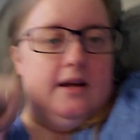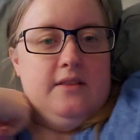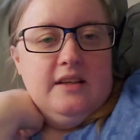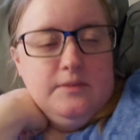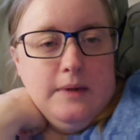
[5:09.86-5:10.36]

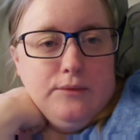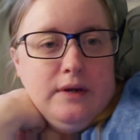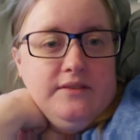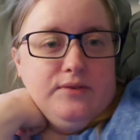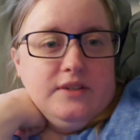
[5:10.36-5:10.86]
And that's my
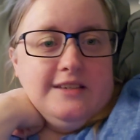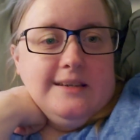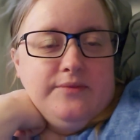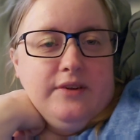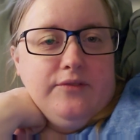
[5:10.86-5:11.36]
rant for
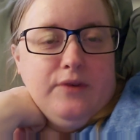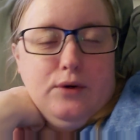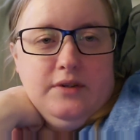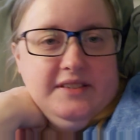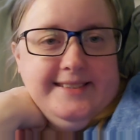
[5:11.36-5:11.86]
today,
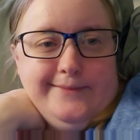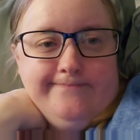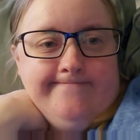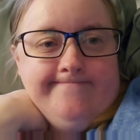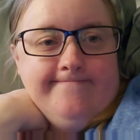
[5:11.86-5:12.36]
folks.
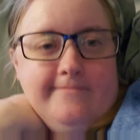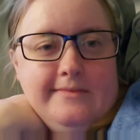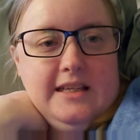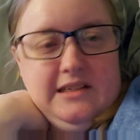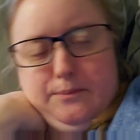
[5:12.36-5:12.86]

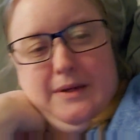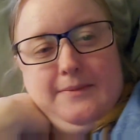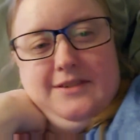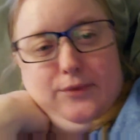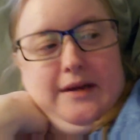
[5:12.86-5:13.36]
That's
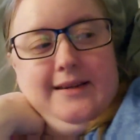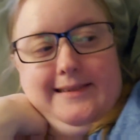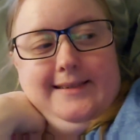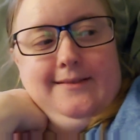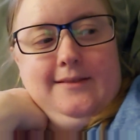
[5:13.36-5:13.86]
BB's
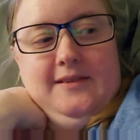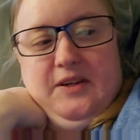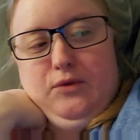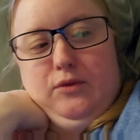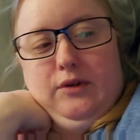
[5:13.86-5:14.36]
rant.
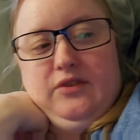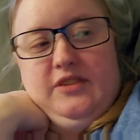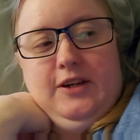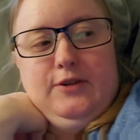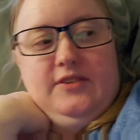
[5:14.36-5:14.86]
Don't throw
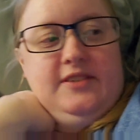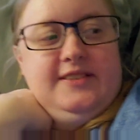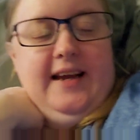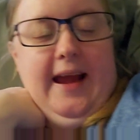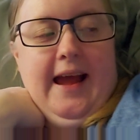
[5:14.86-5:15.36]

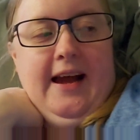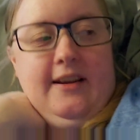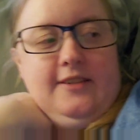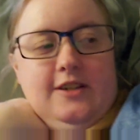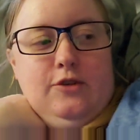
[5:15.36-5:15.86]
stones
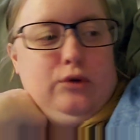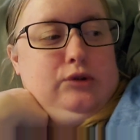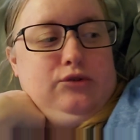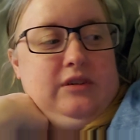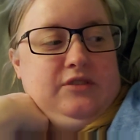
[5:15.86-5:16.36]
at
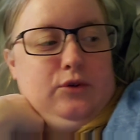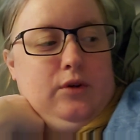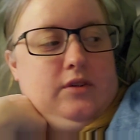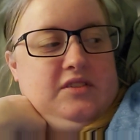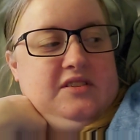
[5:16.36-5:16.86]
grocery
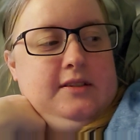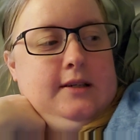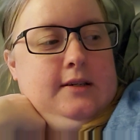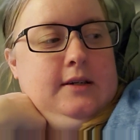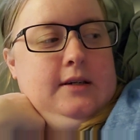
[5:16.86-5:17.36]
stores
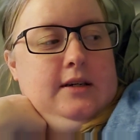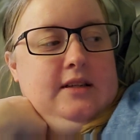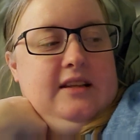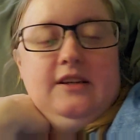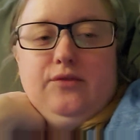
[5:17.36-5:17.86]

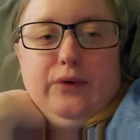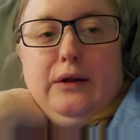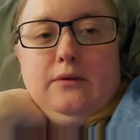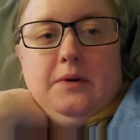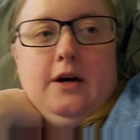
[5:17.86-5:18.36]
that you
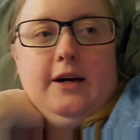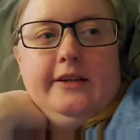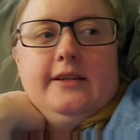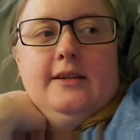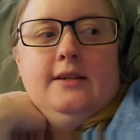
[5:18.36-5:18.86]
frown
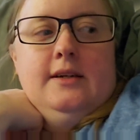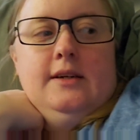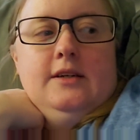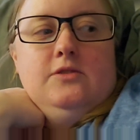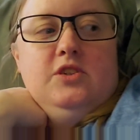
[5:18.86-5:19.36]
upon
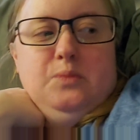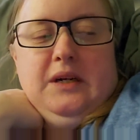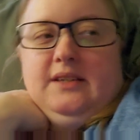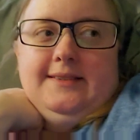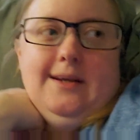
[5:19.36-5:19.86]
just
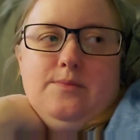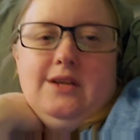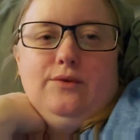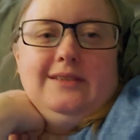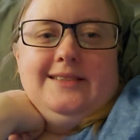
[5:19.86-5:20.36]
because
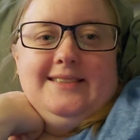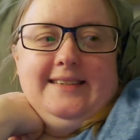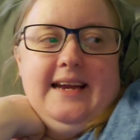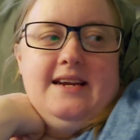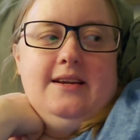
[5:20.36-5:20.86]
somebody wants to
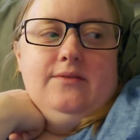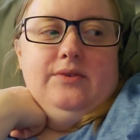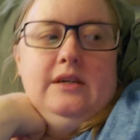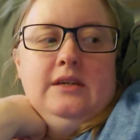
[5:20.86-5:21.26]
save